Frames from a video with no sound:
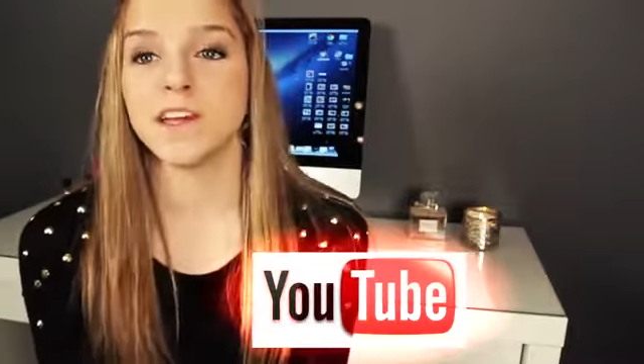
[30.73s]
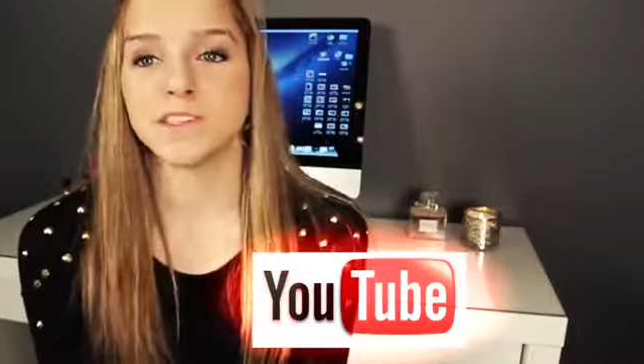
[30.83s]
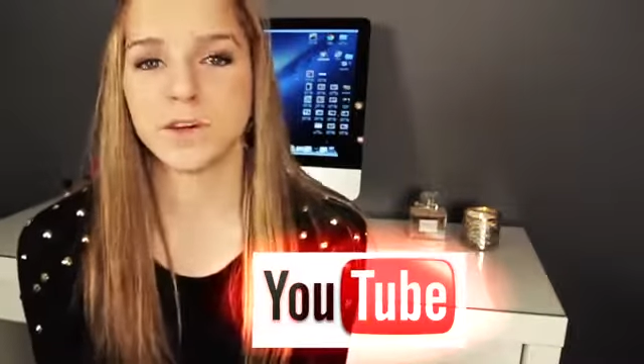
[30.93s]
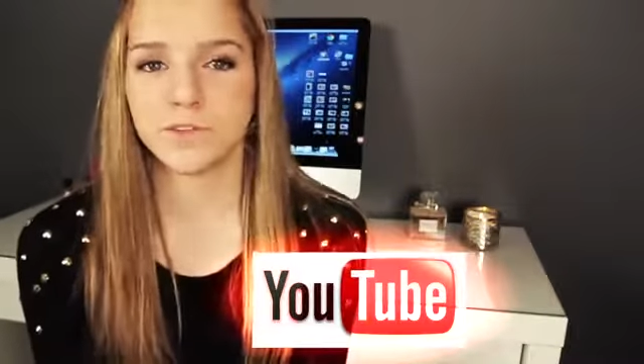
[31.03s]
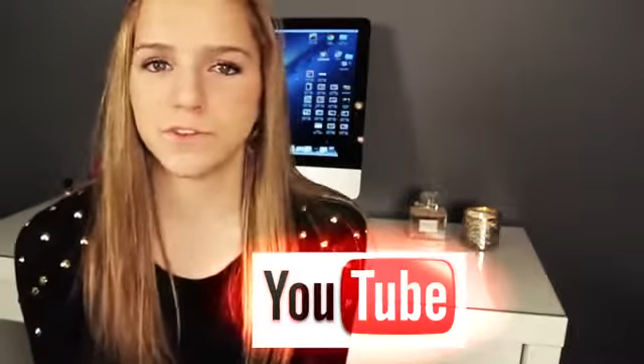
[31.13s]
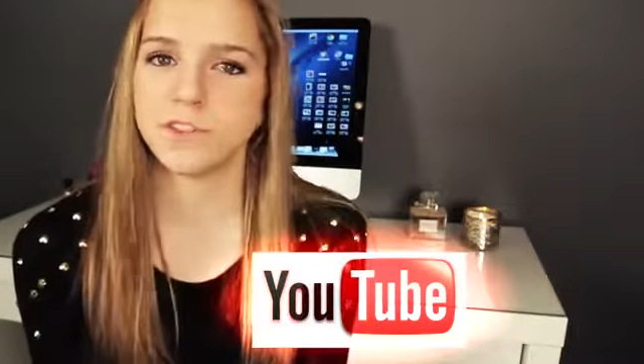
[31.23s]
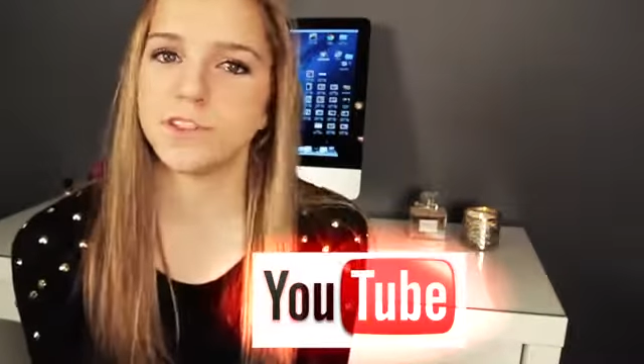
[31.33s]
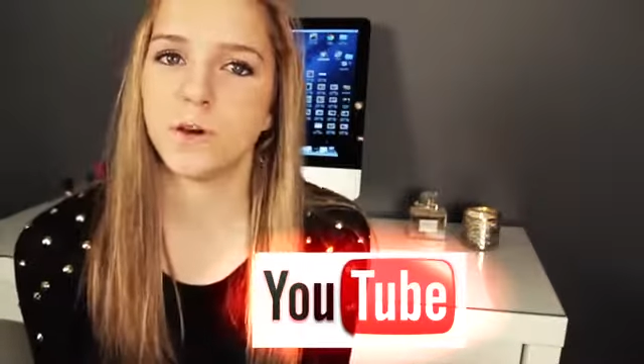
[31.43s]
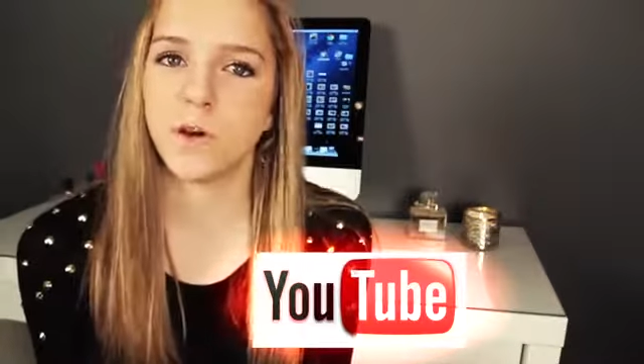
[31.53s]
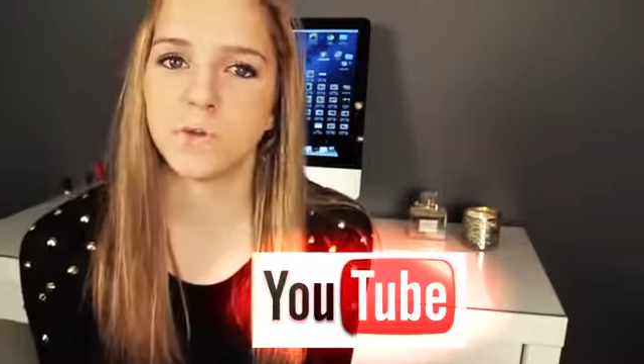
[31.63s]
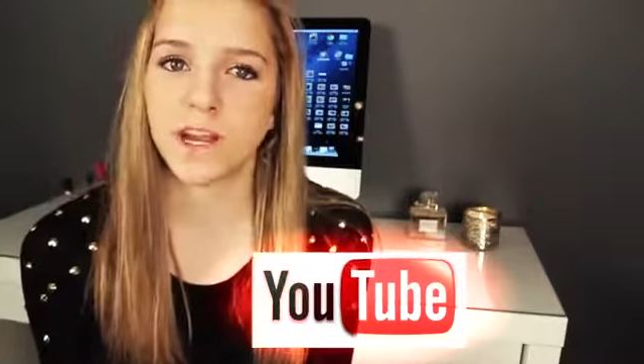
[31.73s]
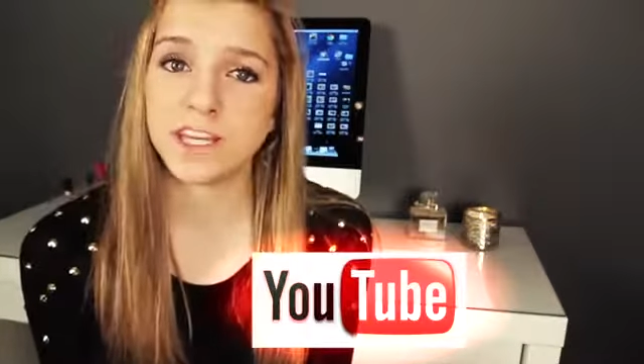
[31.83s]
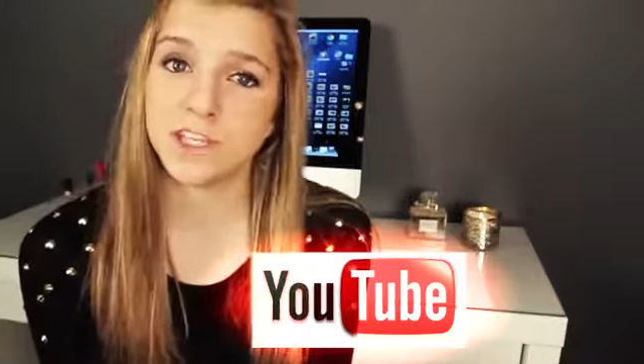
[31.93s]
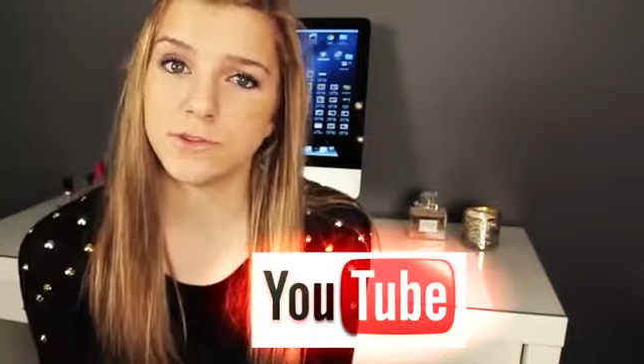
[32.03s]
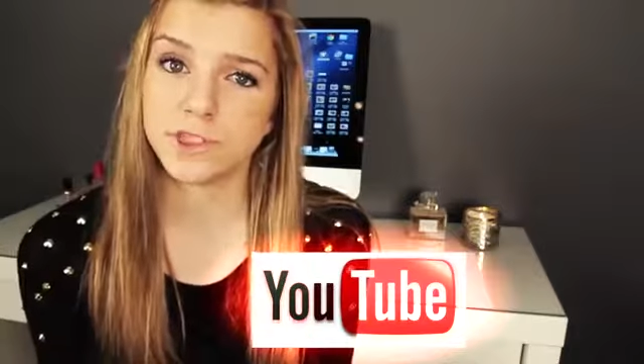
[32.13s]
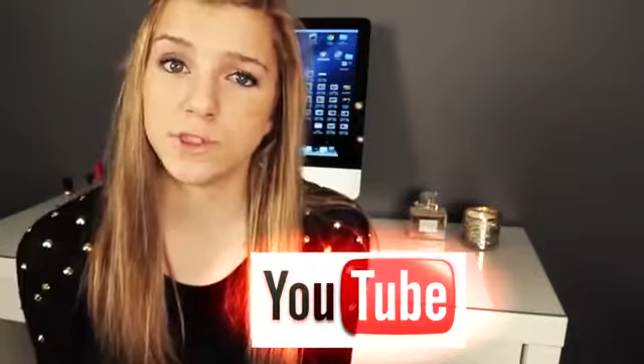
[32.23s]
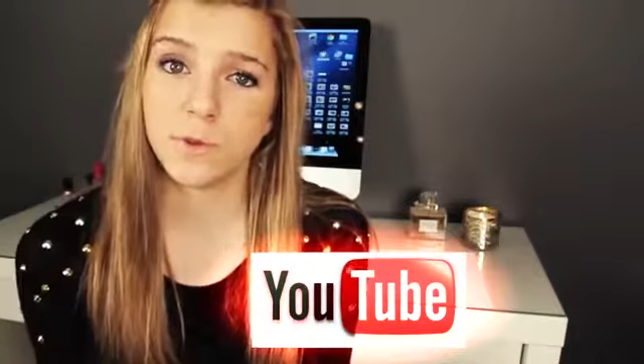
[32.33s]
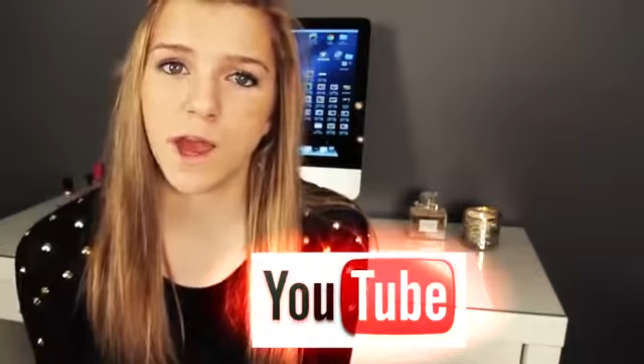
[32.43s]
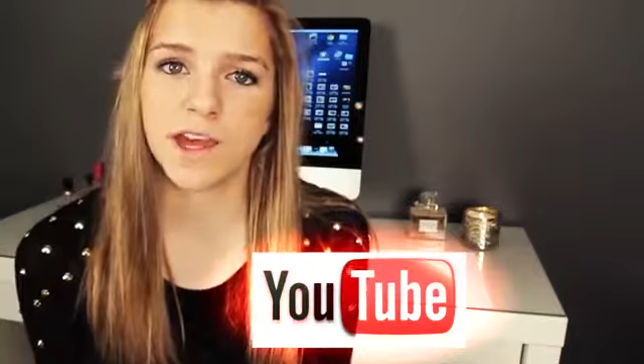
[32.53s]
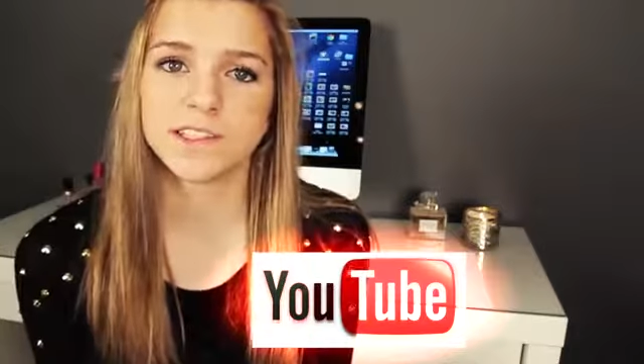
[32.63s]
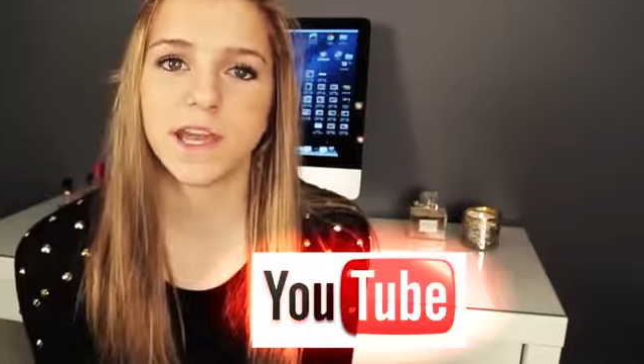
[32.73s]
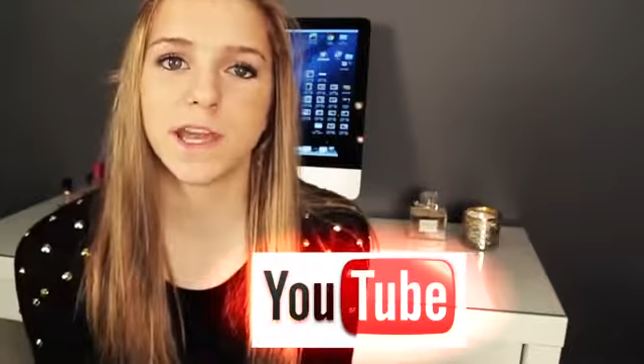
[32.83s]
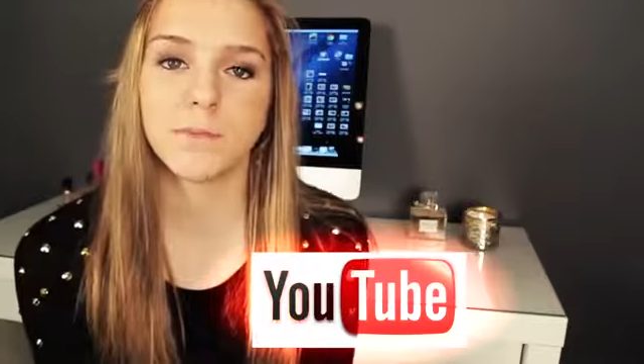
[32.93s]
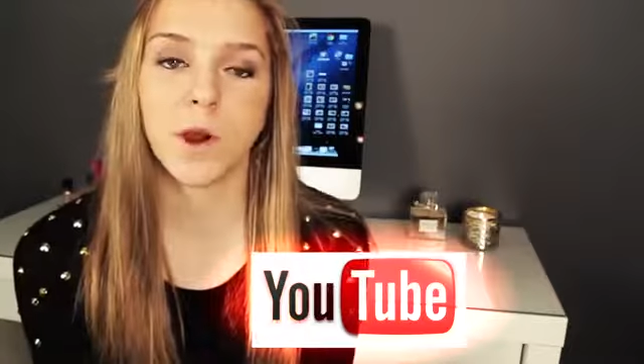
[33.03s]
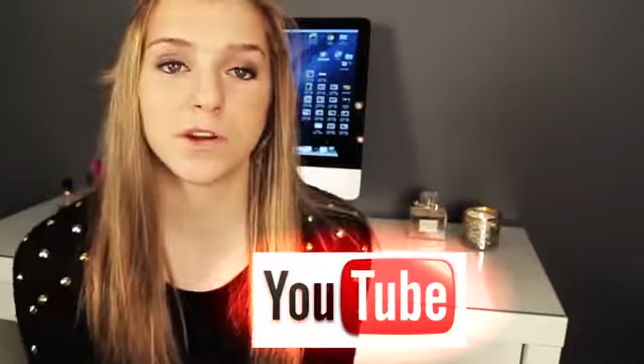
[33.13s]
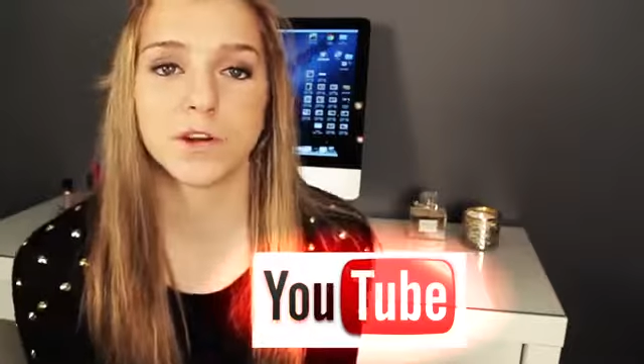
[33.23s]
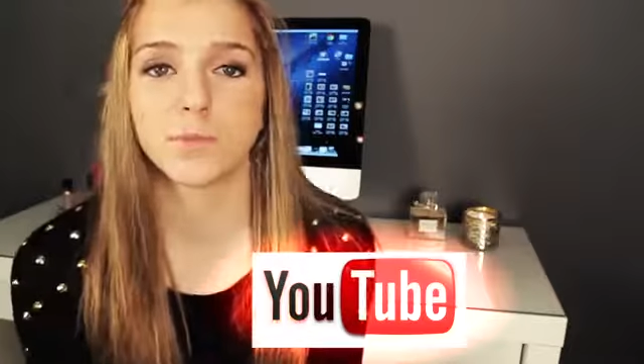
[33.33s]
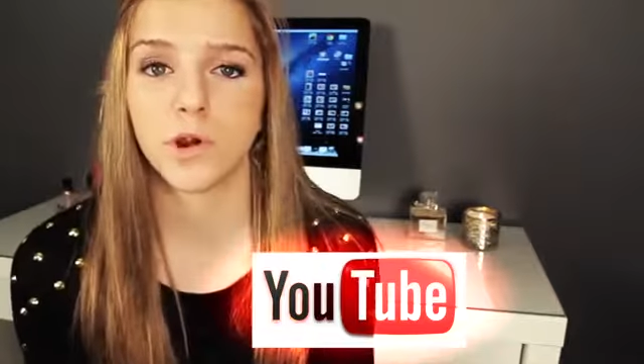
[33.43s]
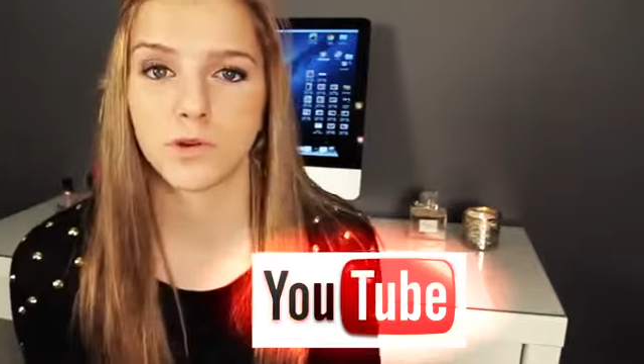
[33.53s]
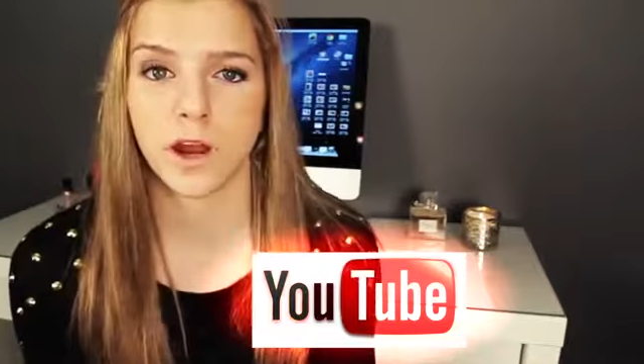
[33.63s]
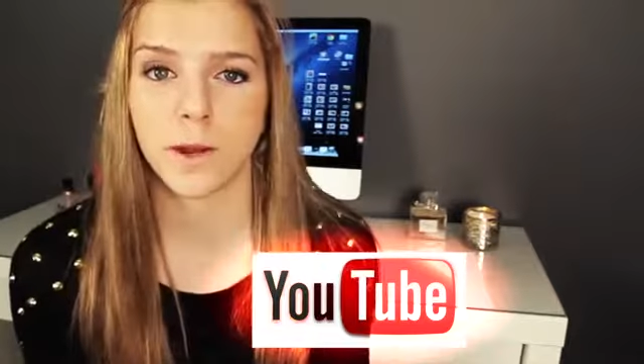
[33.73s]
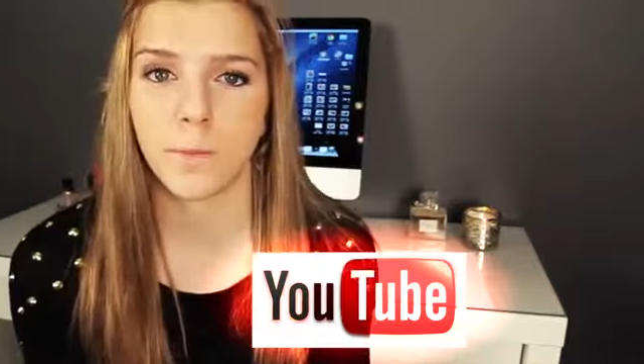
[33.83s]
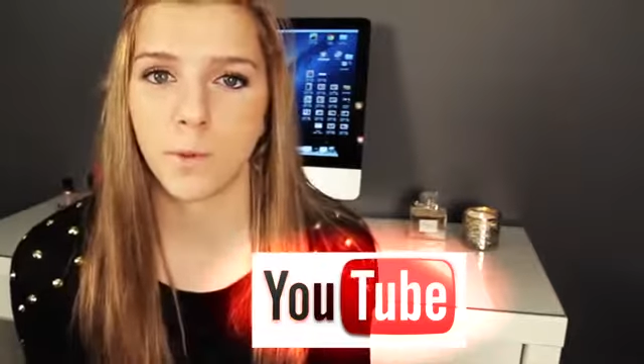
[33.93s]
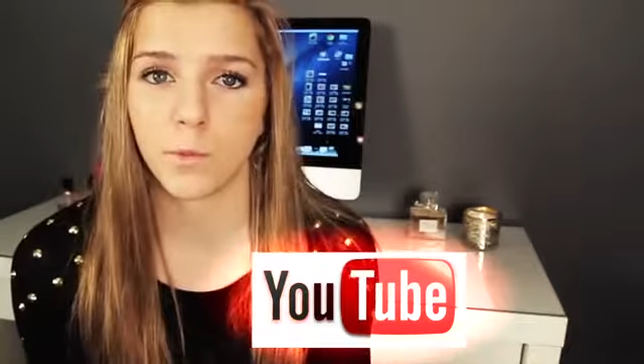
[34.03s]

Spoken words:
So if you didn't know already, YouTube has a partner program